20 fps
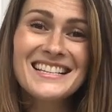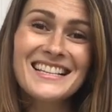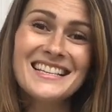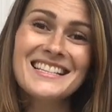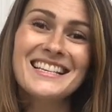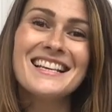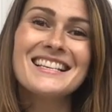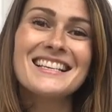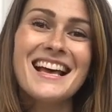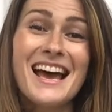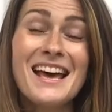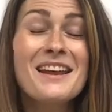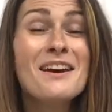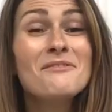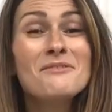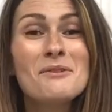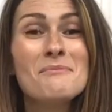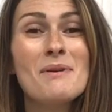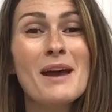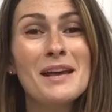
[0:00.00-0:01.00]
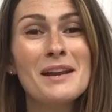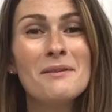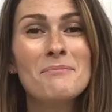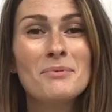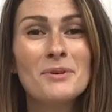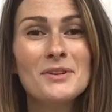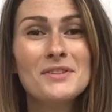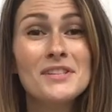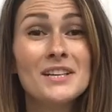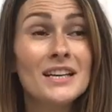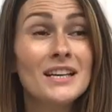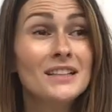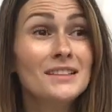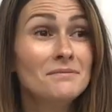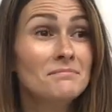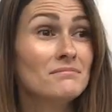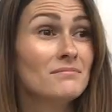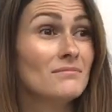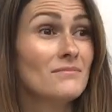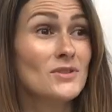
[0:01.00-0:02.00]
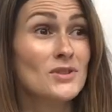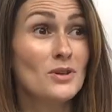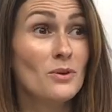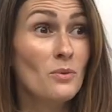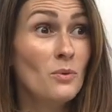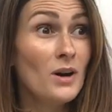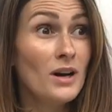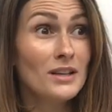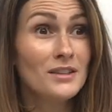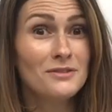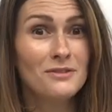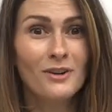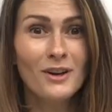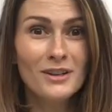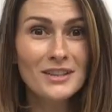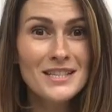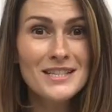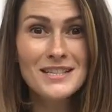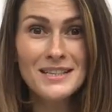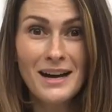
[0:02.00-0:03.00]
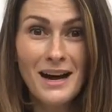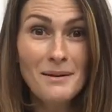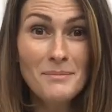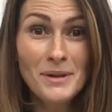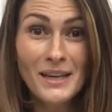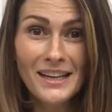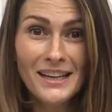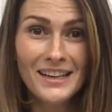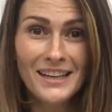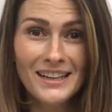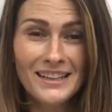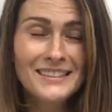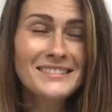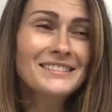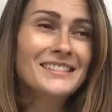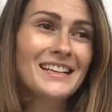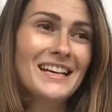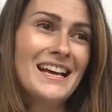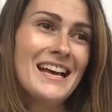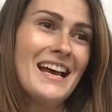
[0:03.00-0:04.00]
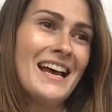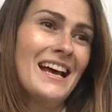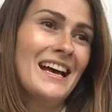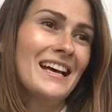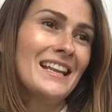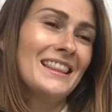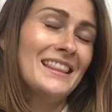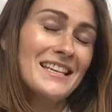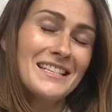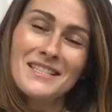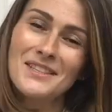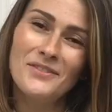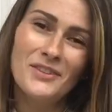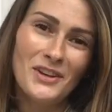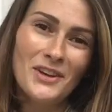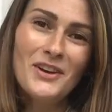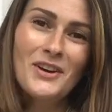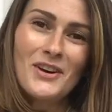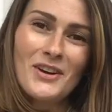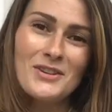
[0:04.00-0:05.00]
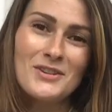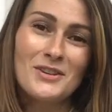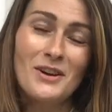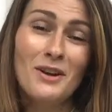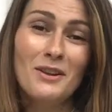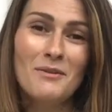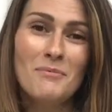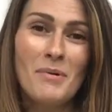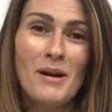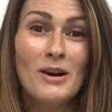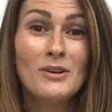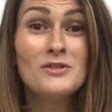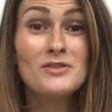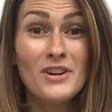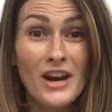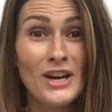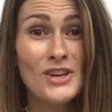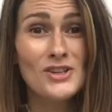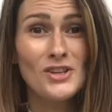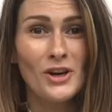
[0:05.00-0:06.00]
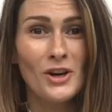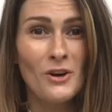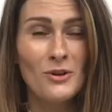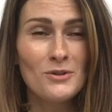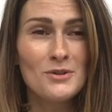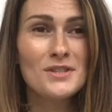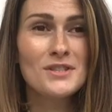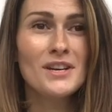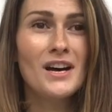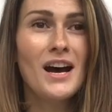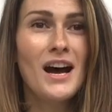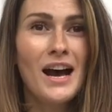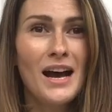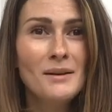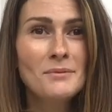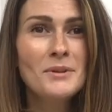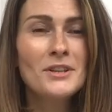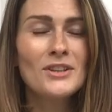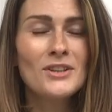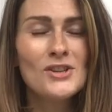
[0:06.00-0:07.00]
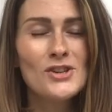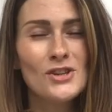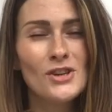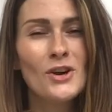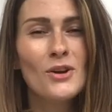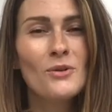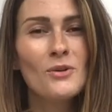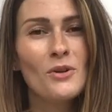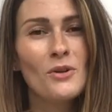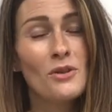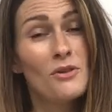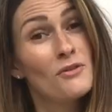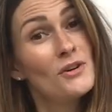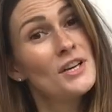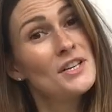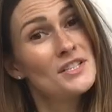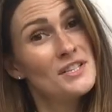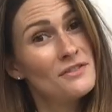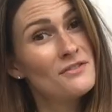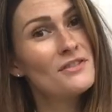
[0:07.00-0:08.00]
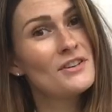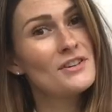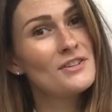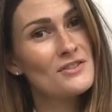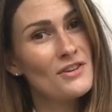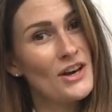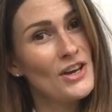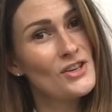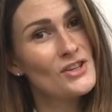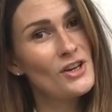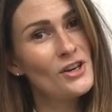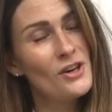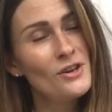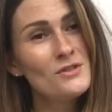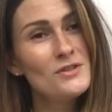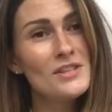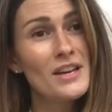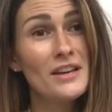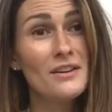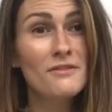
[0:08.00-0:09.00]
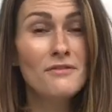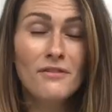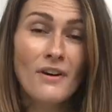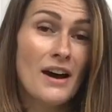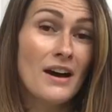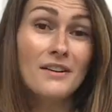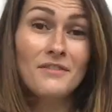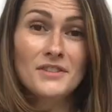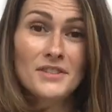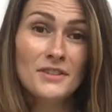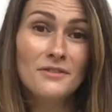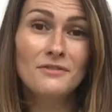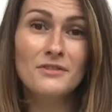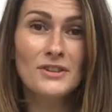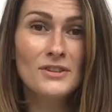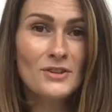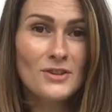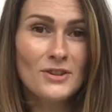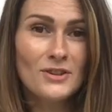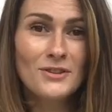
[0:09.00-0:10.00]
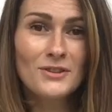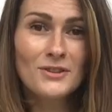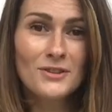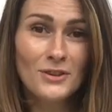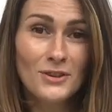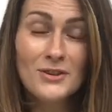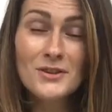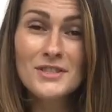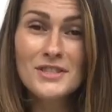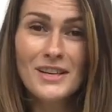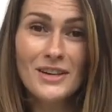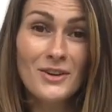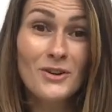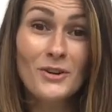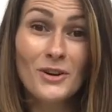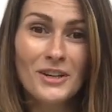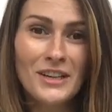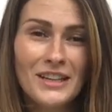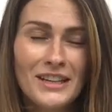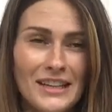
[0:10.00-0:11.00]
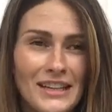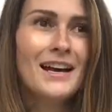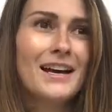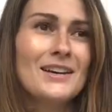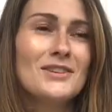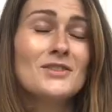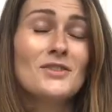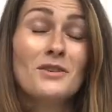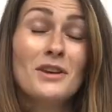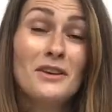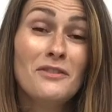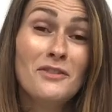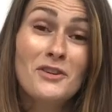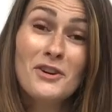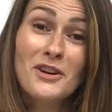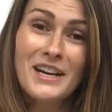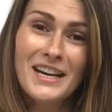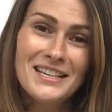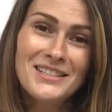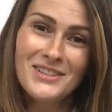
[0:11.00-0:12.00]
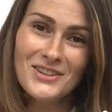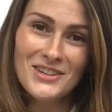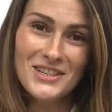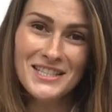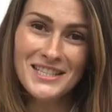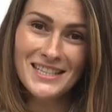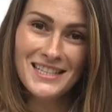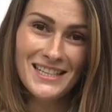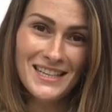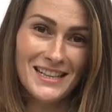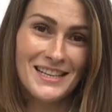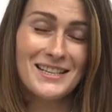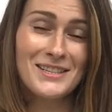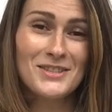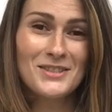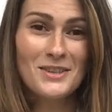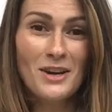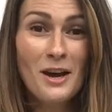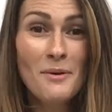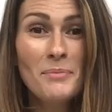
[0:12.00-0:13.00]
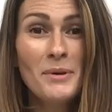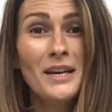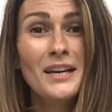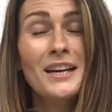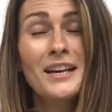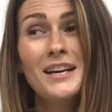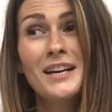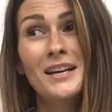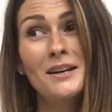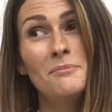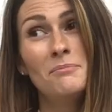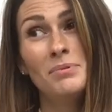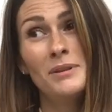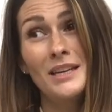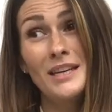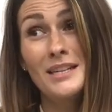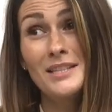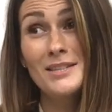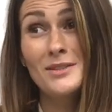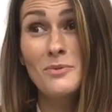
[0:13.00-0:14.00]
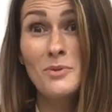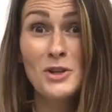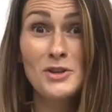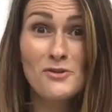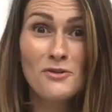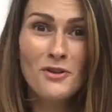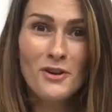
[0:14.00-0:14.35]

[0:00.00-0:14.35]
this is Anna from Anna Porter. So what, fall is coming, huh? This video is all about trench coats. I'm gonna show you three different trench coats and five different looks accordingly. So if you're interested in this topic, please watch